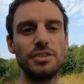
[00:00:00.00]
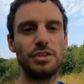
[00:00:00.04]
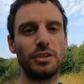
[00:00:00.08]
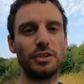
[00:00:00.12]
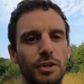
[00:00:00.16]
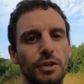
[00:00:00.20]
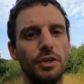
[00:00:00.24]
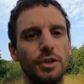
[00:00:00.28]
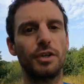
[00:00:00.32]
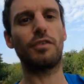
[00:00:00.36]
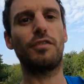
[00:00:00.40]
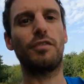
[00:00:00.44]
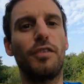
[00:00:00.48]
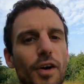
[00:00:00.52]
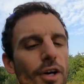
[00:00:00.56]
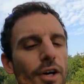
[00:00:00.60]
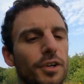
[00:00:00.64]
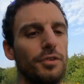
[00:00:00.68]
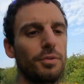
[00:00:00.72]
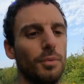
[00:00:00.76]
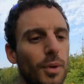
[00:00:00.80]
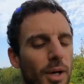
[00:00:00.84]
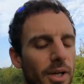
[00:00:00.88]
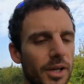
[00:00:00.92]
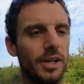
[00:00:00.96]
So I got the
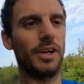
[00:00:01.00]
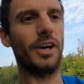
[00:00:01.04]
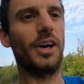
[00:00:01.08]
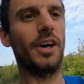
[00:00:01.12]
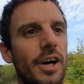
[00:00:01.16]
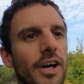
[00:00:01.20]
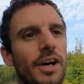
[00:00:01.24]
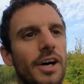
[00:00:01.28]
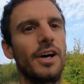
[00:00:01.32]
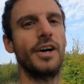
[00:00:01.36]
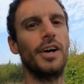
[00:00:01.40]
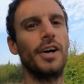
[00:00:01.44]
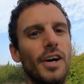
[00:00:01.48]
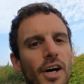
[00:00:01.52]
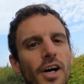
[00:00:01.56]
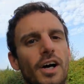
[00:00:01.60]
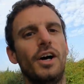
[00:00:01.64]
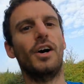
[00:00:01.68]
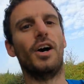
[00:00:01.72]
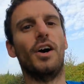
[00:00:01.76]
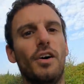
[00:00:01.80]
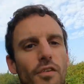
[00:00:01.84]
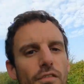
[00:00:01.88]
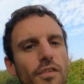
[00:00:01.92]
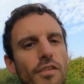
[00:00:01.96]
first one
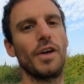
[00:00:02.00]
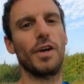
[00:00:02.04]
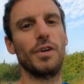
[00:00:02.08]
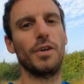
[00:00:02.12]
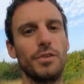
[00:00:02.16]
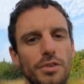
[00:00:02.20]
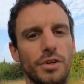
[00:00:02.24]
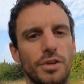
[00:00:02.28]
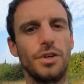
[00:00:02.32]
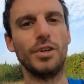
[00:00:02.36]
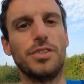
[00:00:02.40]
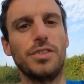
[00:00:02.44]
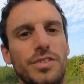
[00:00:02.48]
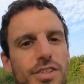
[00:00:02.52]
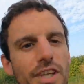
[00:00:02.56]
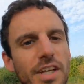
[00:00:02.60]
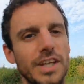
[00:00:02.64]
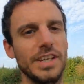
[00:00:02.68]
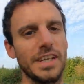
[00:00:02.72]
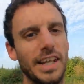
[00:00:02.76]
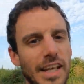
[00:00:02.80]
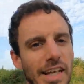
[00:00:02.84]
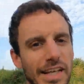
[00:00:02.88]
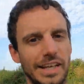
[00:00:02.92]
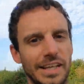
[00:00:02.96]
of those on
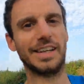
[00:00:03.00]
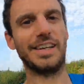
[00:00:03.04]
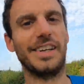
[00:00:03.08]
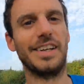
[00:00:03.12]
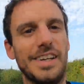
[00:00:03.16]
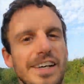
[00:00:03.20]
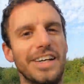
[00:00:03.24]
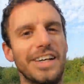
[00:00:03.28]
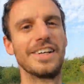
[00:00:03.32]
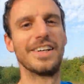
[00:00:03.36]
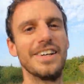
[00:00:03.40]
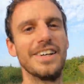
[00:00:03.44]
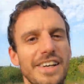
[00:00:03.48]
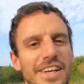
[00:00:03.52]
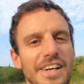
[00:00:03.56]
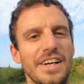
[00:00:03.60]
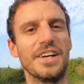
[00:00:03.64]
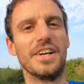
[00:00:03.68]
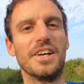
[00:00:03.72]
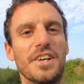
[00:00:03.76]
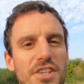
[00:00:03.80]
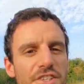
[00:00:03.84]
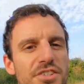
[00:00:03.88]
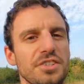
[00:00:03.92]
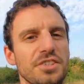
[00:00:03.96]
Sunday,
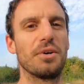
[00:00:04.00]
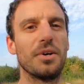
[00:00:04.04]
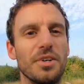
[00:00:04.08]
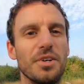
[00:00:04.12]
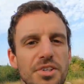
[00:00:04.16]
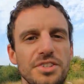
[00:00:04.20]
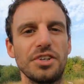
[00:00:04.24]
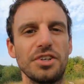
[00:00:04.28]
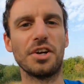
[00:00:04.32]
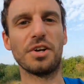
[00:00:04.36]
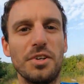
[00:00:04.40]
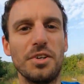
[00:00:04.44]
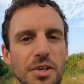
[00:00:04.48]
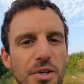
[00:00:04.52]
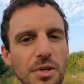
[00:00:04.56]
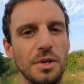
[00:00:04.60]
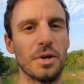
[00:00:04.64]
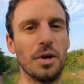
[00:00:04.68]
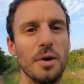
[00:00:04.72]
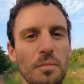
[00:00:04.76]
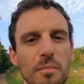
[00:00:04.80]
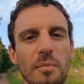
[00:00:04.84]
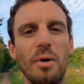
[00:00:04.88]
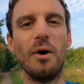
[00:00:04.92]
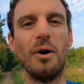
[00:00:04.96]
so I'll show you
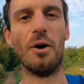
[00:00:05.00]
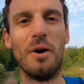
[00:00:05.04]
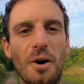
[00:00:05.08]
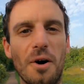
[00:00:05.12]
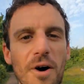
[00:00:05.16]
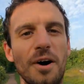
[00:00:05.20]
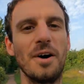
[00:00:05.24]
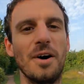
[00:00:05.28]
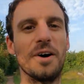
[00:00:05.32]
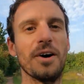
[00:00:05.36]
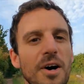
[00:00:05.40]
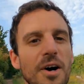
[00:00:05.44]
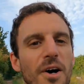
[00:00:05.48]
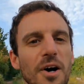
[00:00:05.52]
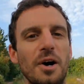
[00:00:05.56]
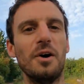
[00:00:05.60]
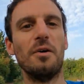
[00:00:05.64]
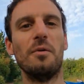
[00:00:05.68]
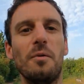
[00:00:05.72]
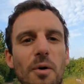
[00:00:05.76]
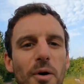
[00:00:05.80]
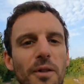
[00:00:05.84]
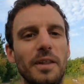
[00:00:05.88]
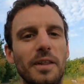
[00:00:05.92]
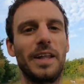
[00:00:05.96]
more
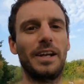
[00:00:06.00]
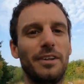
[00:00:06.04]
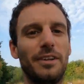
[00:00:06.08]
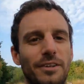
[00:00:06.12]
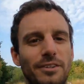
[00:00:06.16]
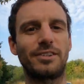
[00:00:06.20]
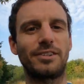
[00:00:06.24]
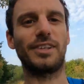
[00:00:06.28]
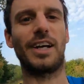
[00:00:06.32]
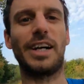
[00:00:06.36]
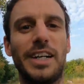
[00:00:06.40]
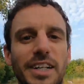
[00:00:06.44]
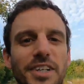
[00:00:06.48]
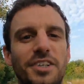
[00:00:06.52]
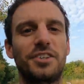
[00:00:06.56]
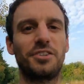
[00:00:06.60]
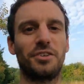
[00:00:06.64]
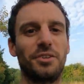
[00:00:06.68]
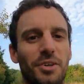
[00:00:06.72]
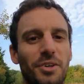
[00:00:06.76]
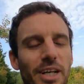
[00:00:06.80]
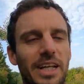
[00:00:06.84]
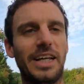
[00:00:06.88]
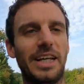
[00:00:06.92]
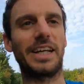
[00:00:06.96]
what that looks like
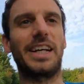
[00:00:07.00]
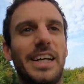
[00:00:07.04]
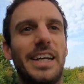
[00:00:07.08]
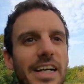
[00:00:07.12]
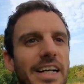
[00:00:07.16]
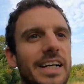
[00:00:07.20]
shortly.